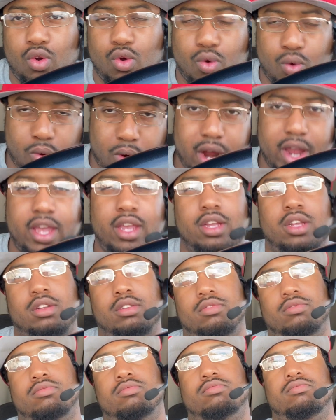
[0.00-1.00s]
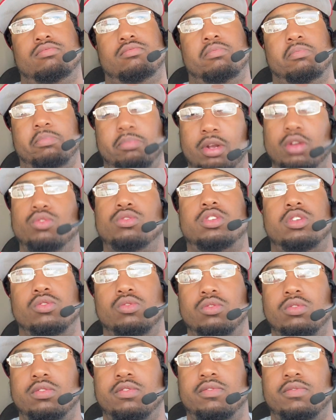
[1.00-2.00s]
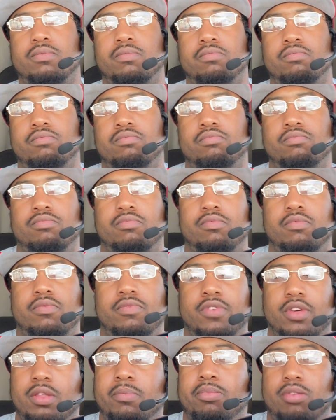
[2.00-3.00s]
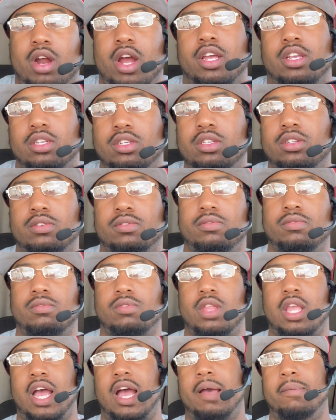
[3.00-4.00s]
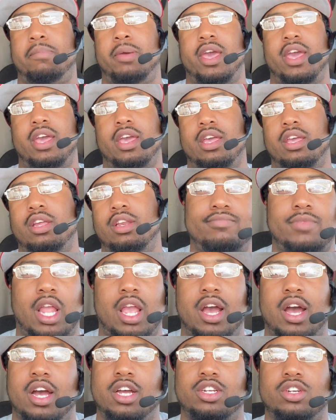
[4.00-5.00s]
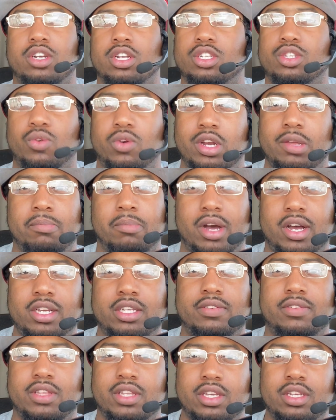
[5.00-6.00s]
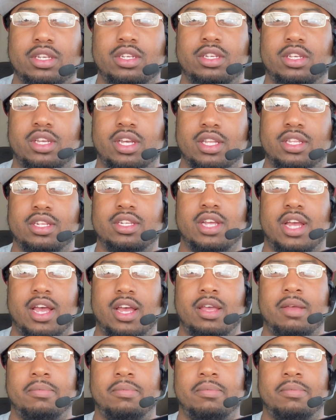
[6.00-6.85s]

great Bluetooth for the price. I paid $120 for this at the time.